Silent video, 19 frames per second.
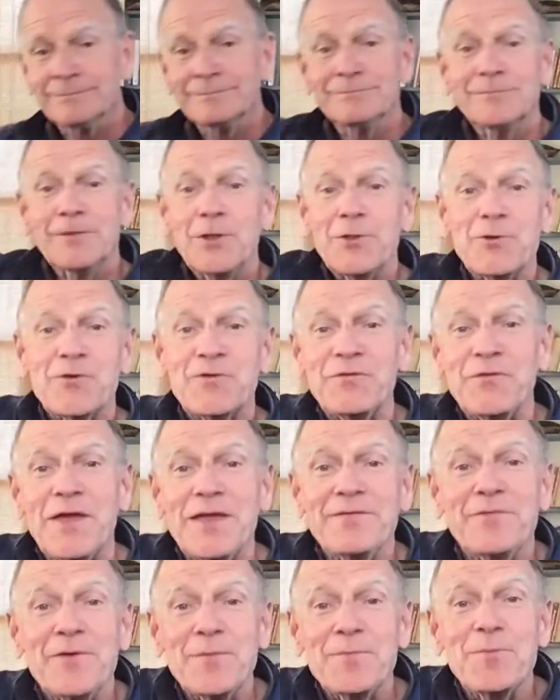Another
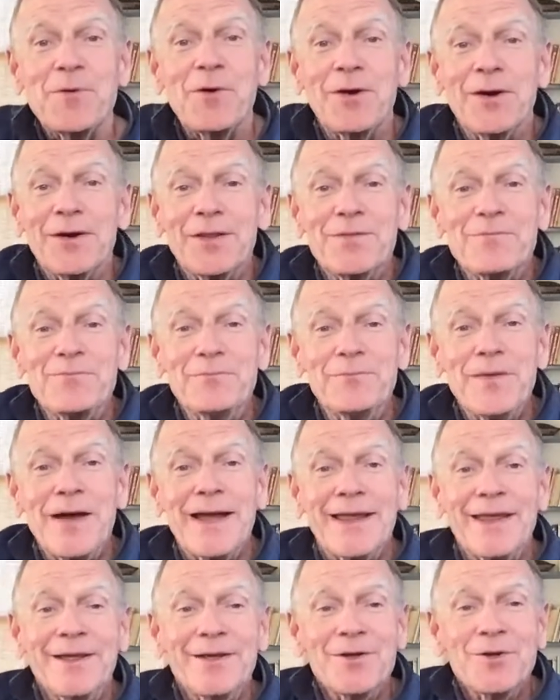favorite part of
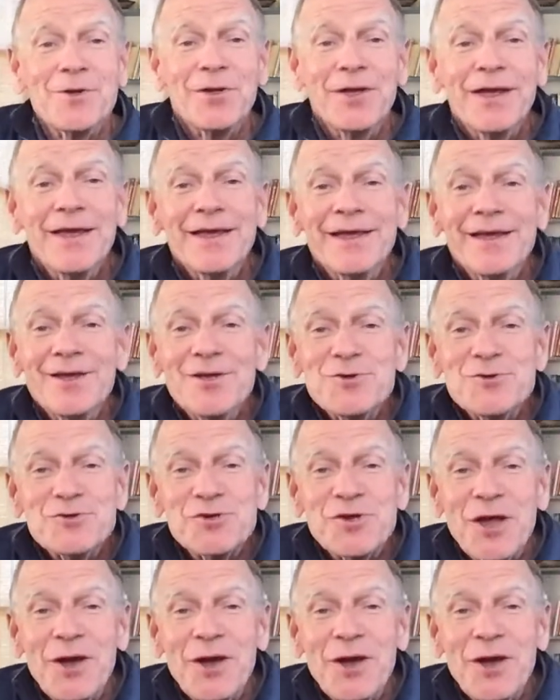my show.